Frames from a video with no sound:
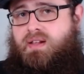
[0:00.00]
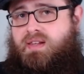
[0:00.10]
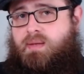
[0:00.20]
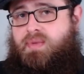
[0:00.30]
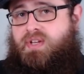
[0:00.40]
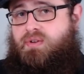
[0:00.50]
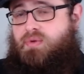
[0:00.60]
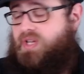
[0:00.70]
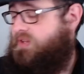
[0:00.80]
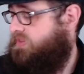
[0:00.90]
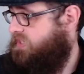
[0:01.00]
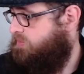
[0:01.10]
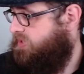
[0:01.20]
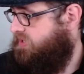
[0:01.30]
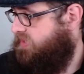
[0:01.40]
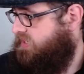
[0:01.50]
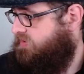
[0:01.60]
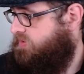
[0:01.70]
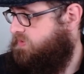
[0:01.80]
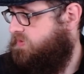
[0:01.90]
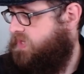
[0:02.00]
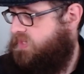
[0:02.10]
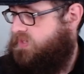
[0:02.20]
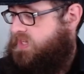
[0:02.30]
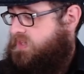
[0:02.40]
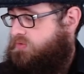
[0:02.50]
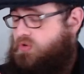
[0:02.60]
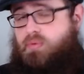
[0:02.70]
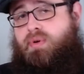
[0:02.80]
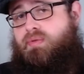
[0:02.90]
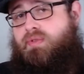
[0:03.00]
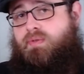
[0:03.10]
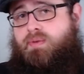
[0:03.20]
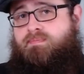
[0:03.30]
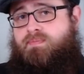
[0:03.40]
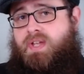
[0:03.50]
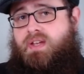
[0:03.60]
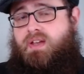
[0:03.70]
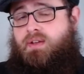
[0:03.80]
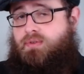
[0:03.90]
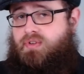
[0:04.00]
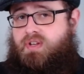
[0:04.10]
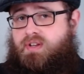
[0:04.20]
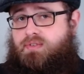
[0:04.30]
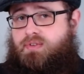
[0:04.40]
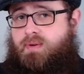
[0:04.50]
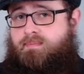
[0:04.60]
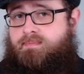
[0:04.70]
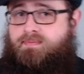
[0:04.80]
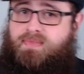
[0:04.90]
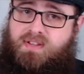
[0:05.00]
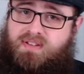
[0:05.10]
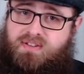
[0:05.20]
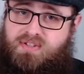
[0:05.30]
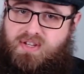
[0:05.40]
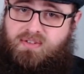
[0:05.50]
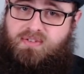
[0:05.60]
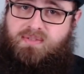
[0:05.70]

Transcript: Let me know what you think about these, if you've had either or both of them, and I'll see you next time. Cheers.